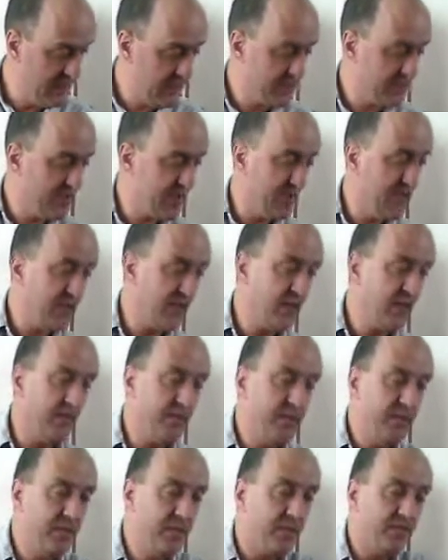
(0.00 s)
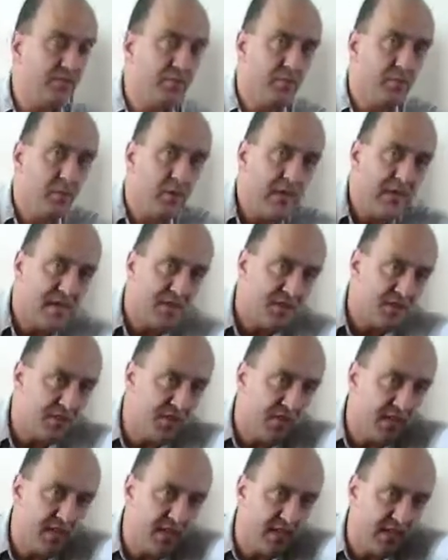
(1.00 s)
It's got a little piece of
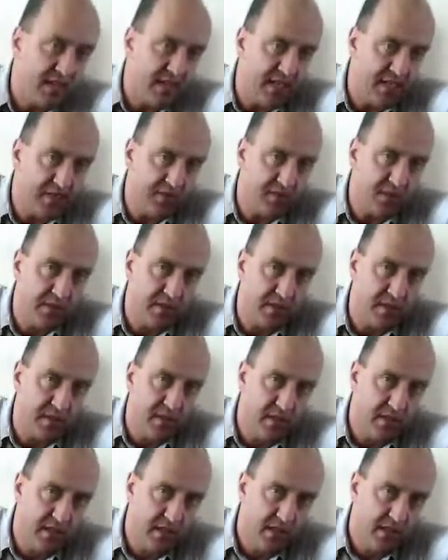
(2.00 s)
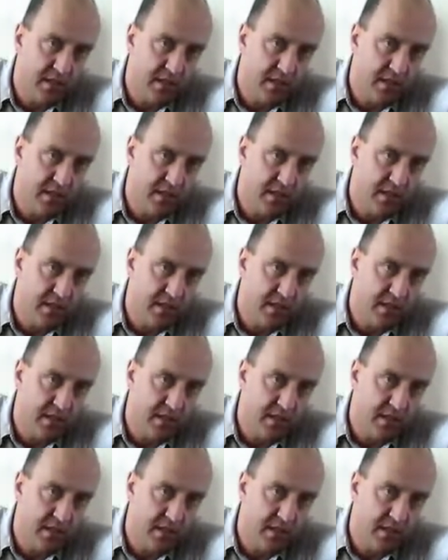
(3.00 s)
brass here next to the